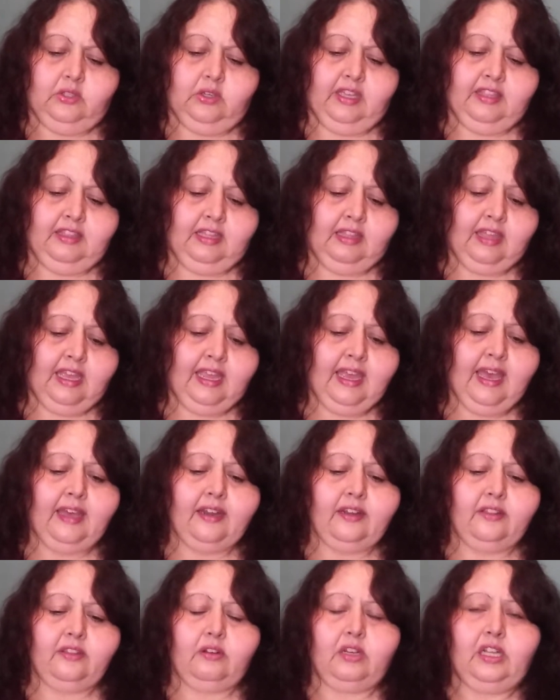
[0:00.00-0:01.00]
and then they had
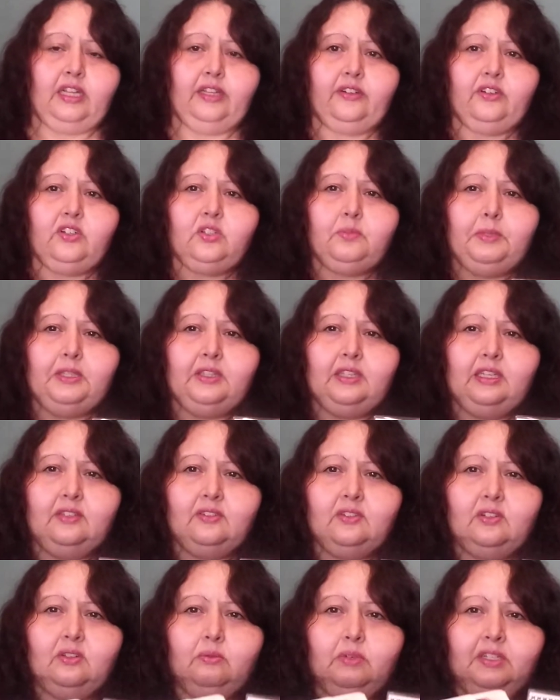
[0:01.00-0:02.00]
other colors, but
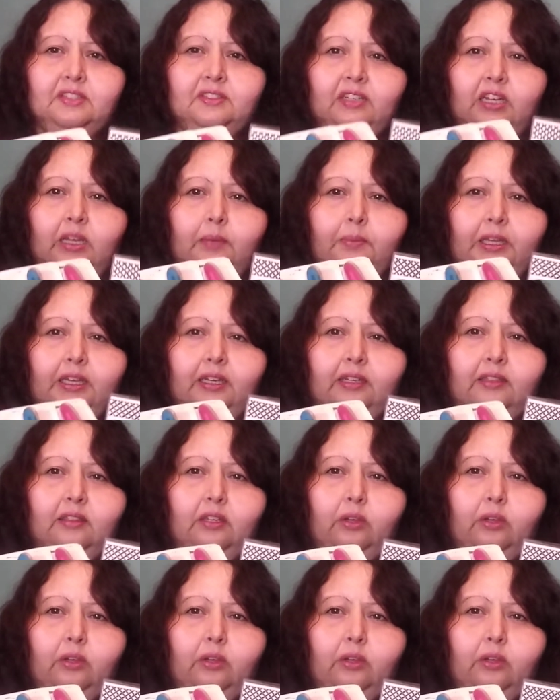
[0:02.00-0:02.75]
these are the ones that I picked.